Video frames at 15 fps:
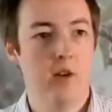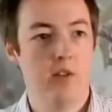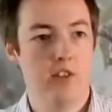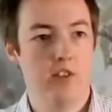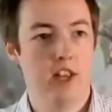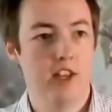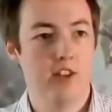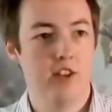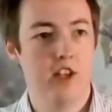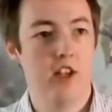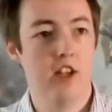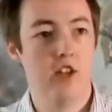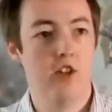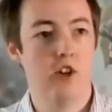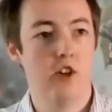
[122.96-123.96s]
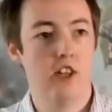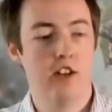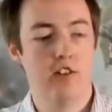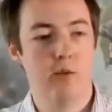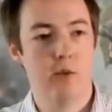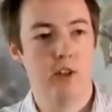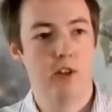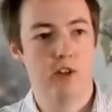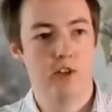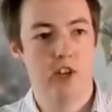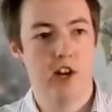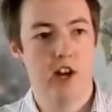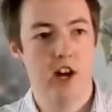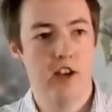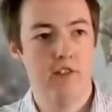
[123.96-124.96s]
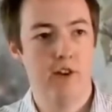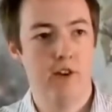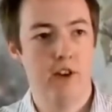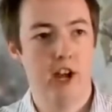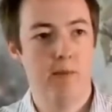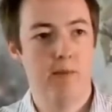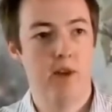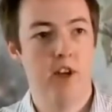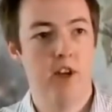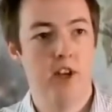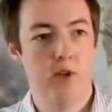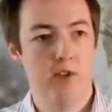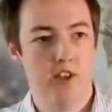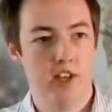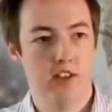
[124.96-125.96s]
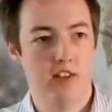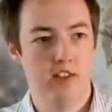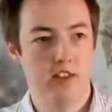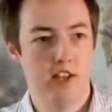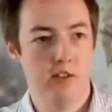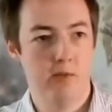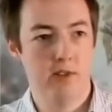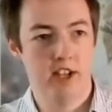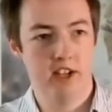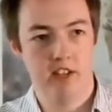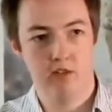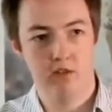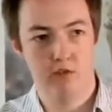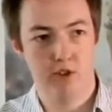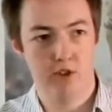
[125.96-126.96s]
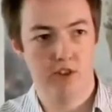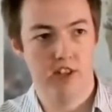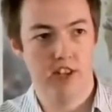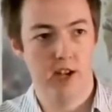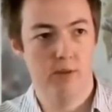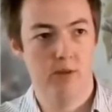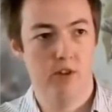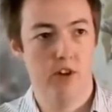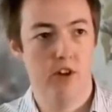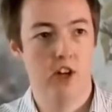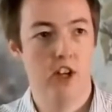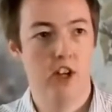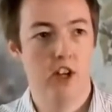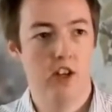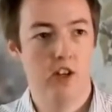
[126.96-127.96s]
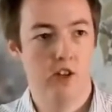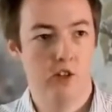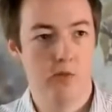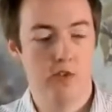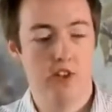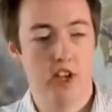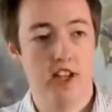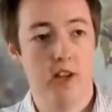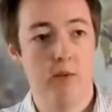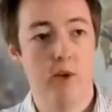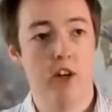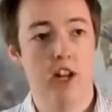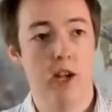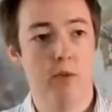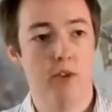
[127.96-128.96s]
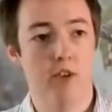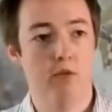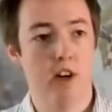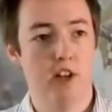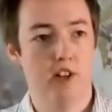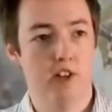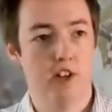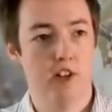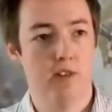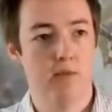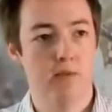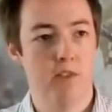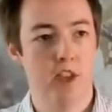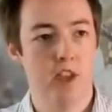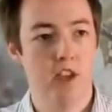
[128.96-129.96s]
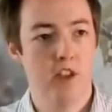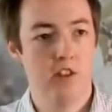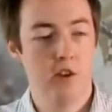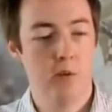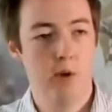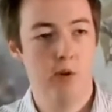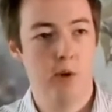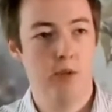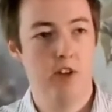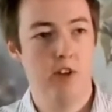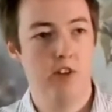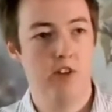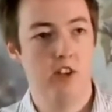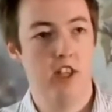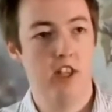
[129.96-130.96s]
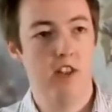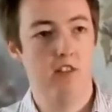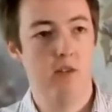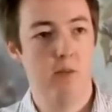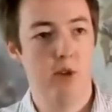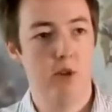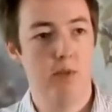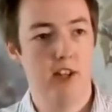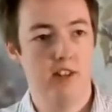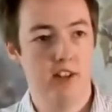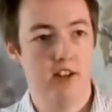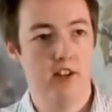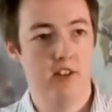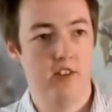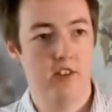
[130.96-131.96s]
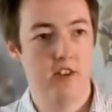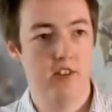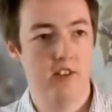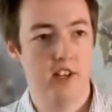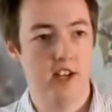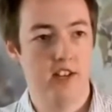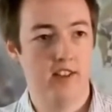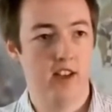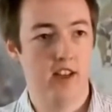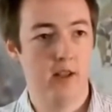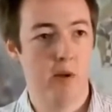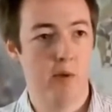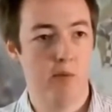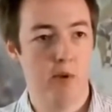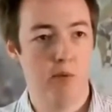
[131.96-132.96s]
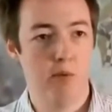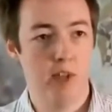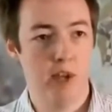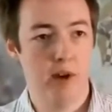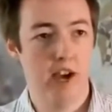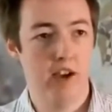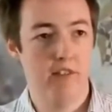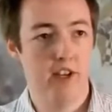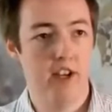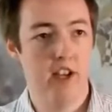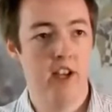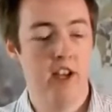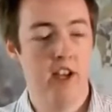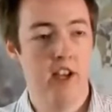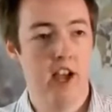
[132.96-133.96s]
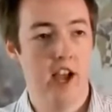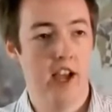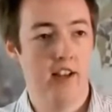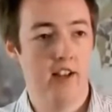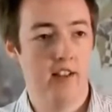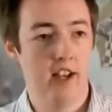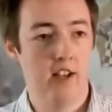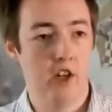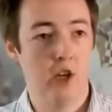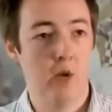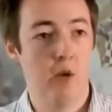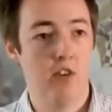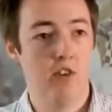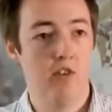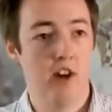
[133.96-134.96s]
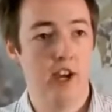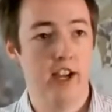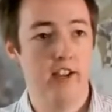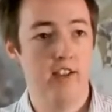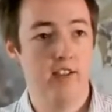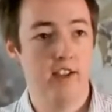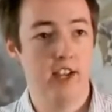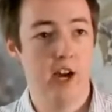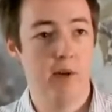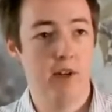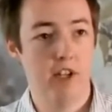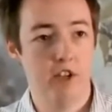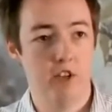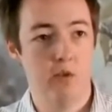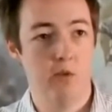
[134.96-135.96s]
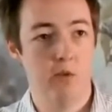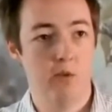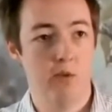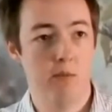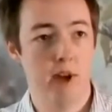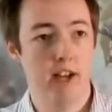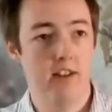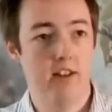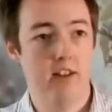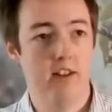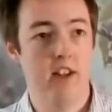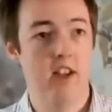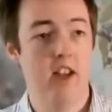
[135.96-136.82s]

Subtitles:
was last year, shortly after we launched our iPhone app. We started to get some negative reviews in the App Store, customers saying they weren't able to register. So we were able to use T-Leaf to pull up their sessions and see exactly what problem they were having and actually quantify it to see how many customers were impacted.